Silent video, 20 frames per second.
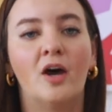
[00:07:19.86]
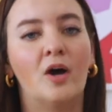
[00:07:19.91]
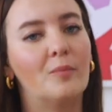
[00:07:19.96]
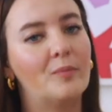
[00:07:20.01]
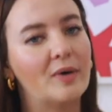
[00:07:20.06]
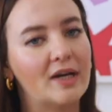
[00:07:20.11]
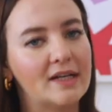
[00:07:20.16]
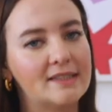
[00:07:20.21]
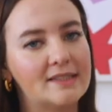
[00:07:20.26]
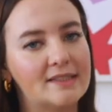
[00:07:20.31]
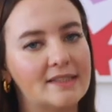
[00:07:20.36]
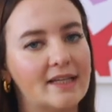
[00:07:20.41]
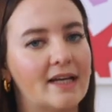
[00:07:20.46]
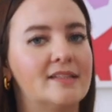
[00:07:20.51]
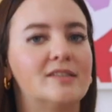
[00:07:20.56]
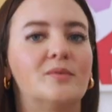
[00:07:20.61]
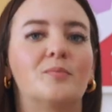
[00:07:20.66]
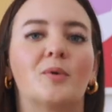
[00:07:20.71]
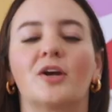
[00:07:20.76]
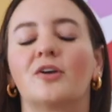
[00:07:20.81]
But
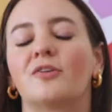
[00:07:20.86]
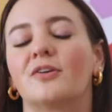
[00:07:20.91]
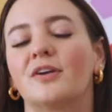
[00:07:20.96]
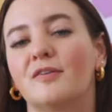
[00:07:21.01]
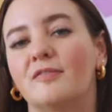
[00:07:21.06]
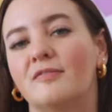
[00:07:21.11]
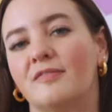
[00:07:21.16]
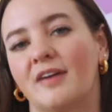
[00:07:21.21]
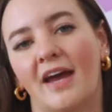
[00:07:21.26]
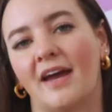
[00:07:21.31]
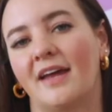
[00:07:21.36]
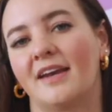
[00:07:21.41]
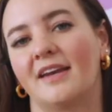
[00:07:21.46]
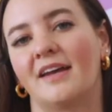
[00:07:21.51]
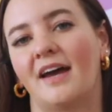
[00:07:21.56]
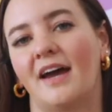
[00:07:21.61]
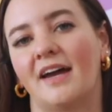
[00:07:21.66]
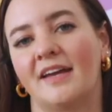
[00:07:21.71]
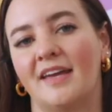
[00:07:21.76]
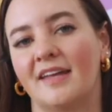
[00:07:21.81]
as a margarita
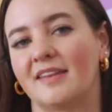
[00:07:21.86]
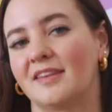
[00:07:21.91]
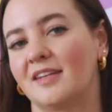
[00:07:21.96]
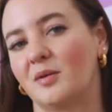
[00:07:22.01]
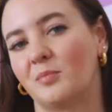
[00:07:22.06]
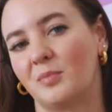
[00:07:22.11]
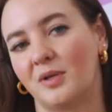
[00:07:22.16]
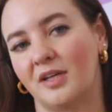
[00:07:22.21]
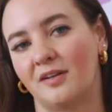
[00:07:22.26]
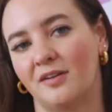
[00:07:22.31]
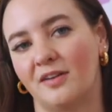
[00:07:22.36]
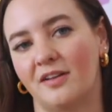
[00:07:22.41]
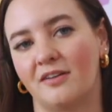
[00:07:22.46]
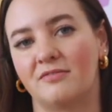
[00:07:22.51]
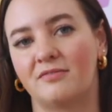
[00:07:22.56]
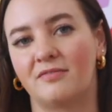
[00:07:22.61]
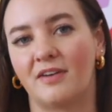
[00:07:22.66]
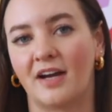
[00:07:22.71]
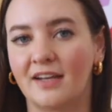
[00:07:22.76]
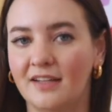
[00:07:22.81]
fan, I get the appeal of
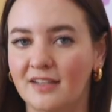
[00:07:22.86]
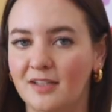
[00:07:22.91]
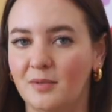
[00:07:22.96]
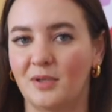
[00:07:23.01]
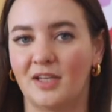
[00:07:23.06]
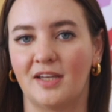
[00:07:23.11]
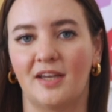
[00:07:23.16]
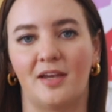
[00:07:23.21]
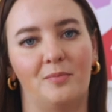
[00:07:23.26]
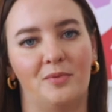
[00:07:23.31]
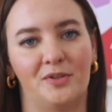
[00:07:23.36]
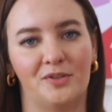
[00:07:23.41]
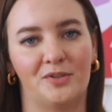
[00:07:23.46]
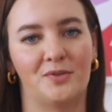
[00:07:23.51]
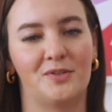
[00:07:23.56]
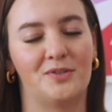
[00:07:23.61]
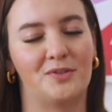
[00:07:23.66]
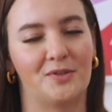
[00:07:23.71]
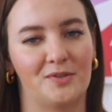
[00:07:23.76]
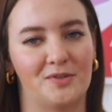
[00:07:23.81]
finally being able
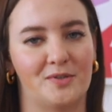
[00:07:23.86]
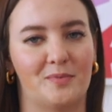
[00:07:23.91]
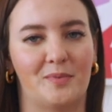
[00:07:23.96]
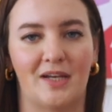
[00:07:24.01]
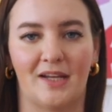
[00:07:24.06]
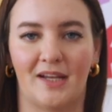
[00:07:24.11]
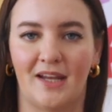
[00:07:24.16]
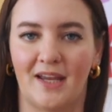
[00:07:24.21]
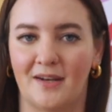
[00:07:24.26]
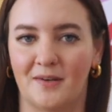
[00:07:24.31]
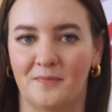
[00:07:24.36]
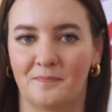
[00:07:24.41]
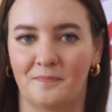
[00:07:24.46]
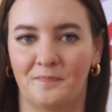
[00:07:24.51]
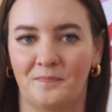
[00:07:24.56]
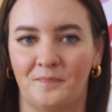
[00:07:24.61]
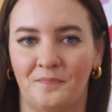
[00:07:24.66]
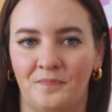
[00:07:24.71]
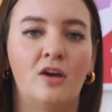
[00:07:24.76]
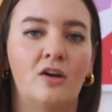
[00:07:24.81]
to indulge a bit again.
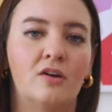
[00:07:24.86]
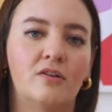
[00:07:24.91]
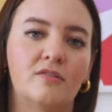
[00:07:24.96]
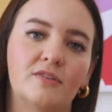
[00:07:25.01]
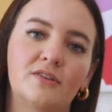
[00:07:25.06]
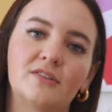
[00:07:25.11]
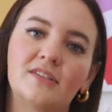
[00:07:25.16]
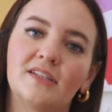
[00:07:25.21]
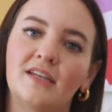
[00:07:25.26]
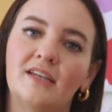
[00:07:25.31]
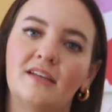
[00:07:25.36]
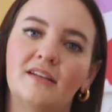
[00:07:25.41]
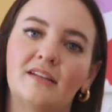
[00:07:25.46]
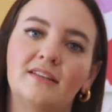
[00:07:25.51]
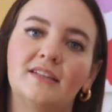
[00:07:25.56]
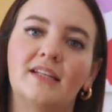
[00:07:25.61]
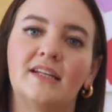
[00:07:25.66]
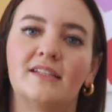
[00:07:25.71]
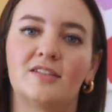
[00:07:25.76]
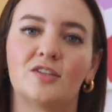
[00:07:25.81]
Firstly,
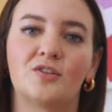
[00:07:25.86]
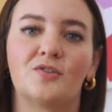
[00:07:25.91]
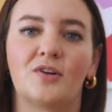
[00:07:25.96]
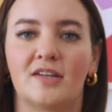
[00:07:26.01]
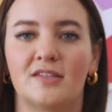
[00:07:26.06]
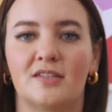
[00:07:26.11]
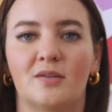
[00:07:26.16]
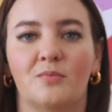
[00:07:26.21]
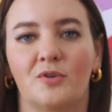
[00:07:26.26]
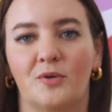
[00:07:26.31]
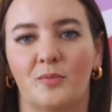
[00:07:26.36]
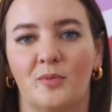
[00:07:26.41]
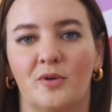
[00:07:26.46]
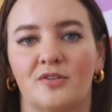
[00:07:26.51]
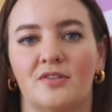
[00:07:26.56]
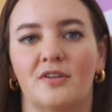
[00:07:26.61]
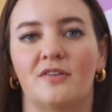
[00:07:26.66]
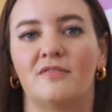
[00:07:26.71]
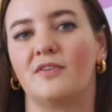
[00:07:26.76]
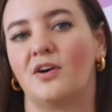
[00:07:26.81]
let's address some
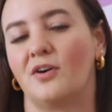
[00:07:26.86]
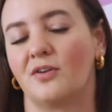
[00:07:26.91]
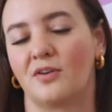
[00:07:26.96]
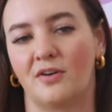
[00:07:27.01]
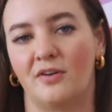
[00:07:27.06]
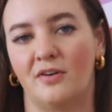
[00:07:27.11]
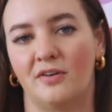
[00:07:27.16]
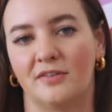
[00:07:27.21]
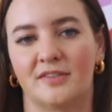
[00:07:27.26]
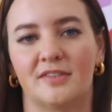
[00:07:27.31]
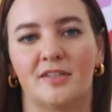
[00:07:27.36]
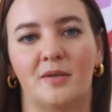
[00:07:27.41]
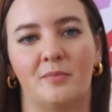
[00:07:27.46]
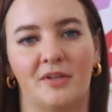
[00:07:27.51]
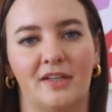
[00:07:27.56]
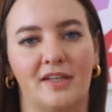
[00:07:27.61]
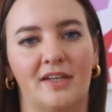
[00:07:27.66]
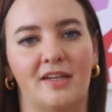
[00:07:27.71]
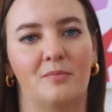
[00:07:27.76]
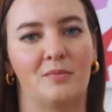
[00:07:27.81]
rumors of alcohol
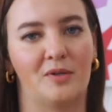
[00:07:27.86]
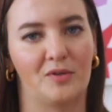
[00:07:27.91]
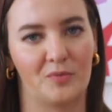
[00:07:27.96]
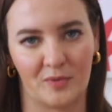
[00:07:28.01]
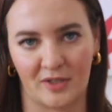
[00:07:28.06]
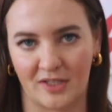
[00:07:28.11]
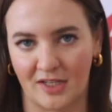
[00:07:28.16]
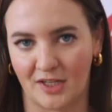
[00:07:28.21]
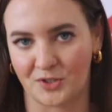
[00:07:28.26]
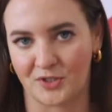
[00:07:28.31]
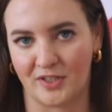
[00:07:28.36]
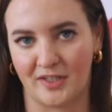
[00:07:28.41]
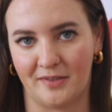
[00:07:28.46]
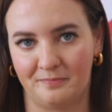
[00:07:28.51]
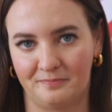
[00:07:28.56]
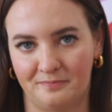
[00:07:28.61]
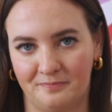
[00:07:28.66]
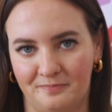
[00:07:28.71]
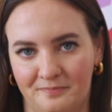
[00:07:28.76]
stimulating milk production.